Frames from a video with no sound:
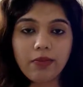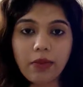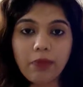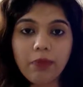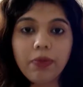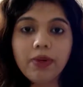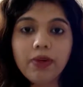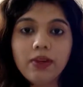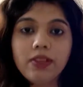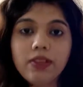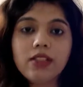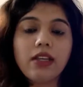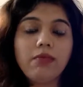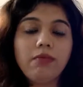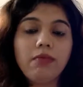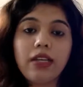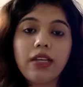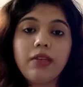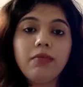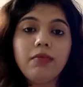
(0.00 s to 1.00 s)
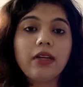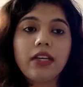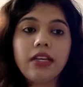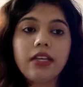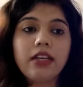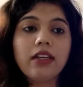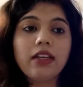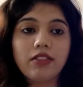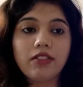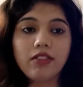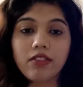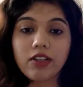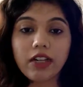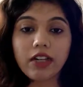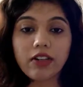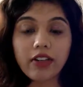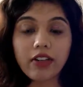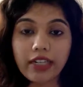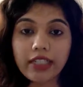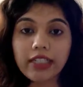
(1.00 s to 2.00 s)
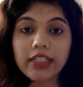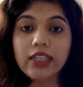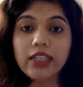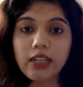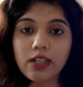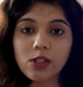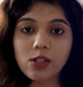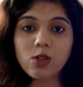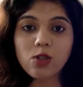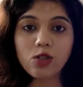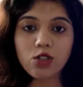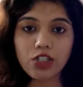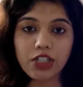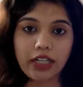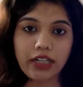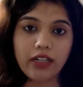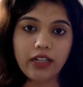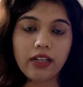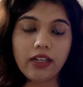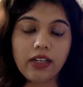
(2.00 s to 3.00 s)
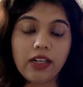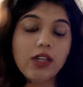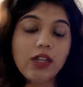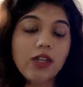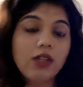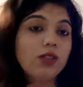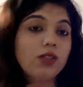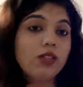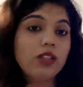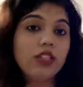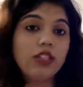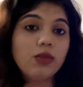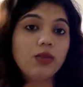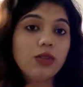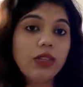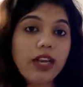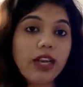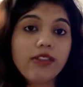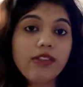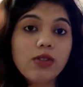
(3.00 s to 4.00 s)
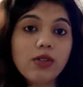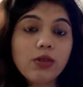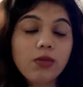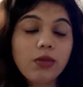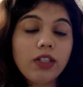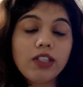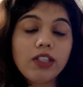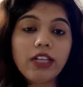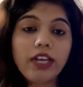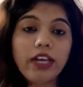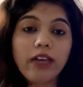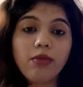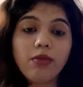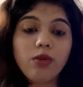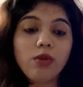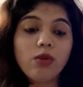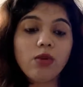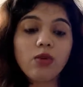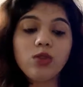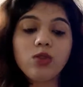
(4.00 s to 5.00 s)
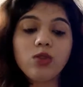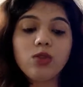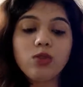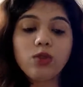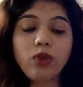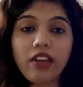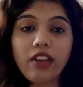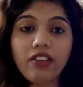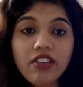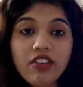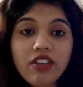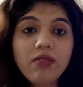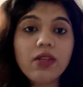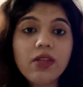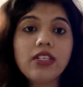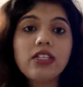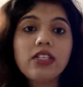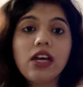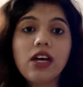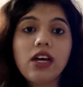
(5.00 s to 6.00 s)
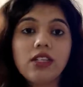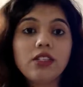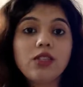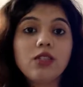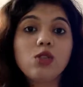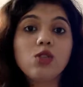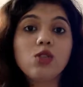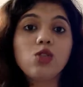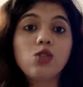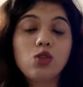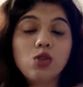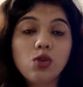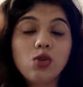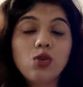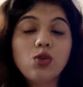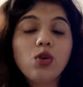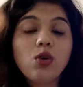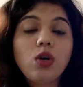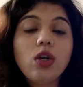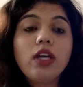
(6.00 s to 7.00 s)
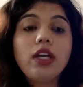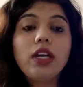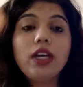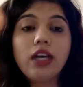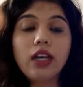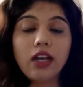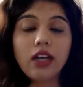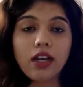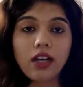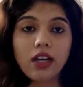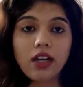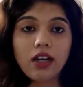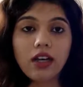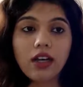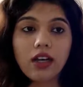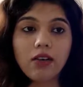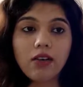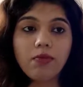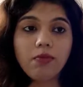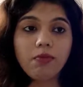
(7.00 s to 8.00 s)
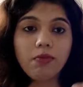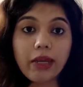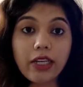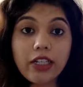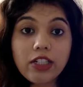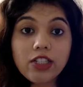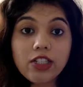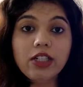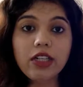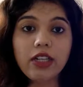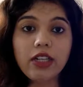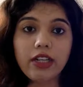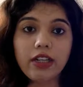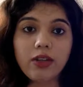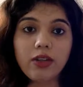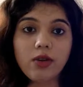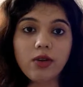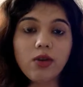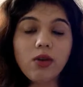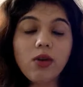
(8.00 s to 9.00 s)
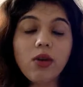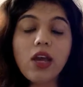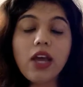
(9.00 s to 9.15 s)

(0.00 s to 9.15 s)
papers and many, many writing tasks to check. So they don't have so much time to go through everyone's answers so patiently.